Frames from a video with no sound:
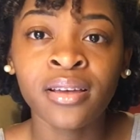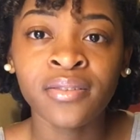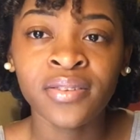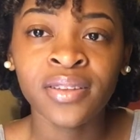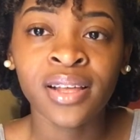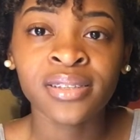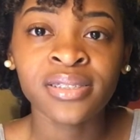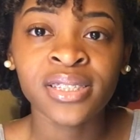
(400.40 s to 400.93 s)
of
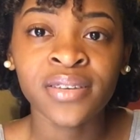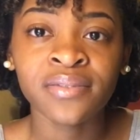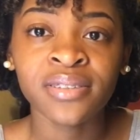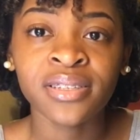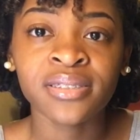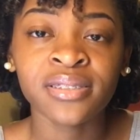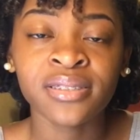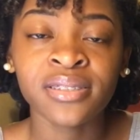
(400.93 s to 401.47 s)

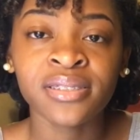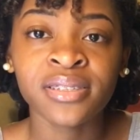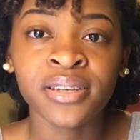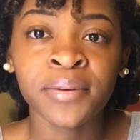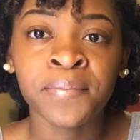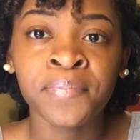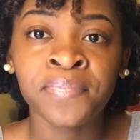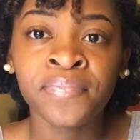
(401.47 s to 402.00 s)
2017, so this year.
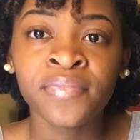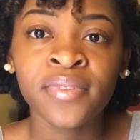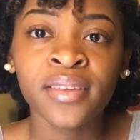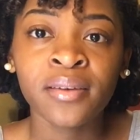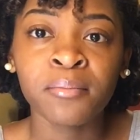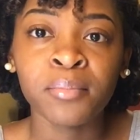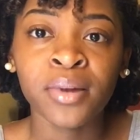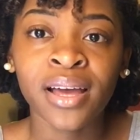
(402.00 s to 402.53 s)

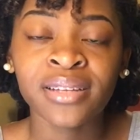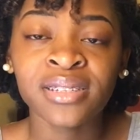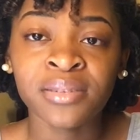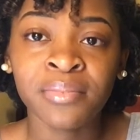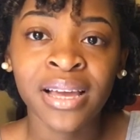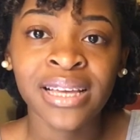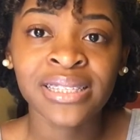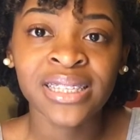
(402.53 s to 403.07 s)
But I took
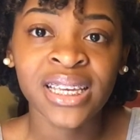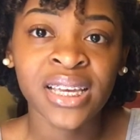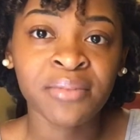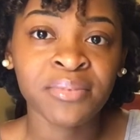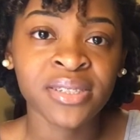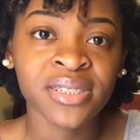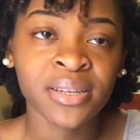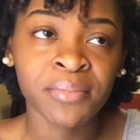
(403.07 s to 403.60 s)
my exam
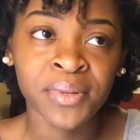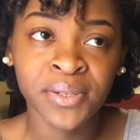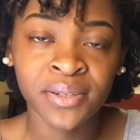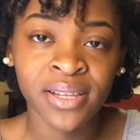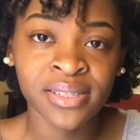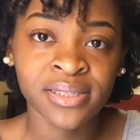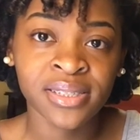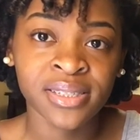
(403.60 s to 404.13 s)
December
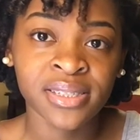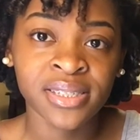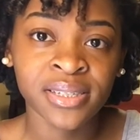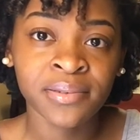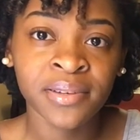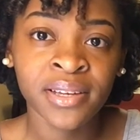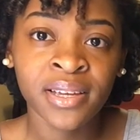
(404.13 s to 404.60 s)
2016.